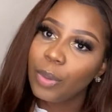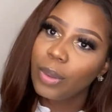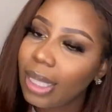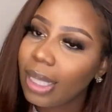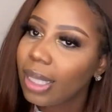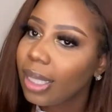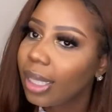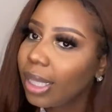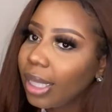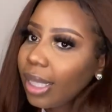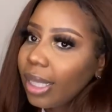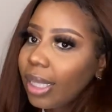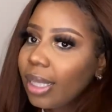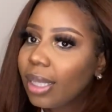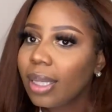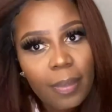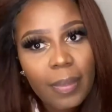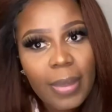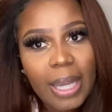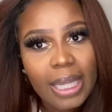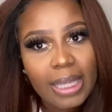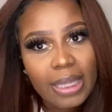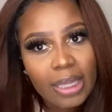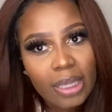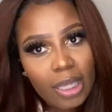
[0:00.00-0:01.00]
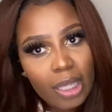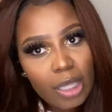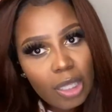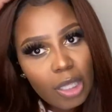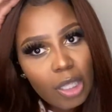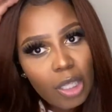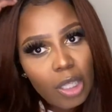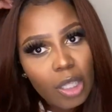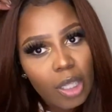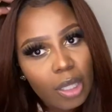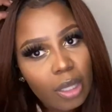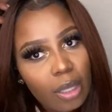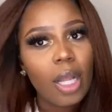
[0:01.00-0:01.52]
it makes it look
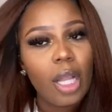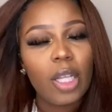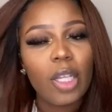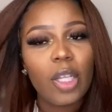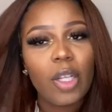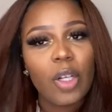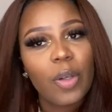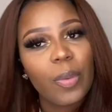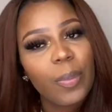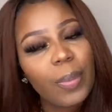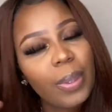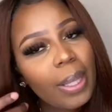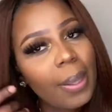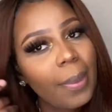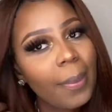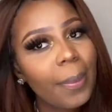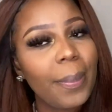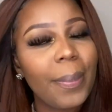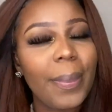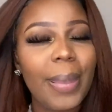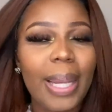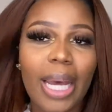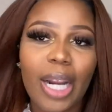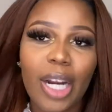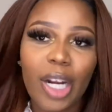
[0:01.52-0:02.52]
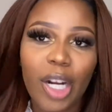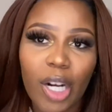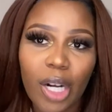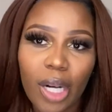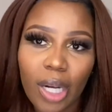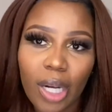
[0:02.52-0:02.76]
a little bit better.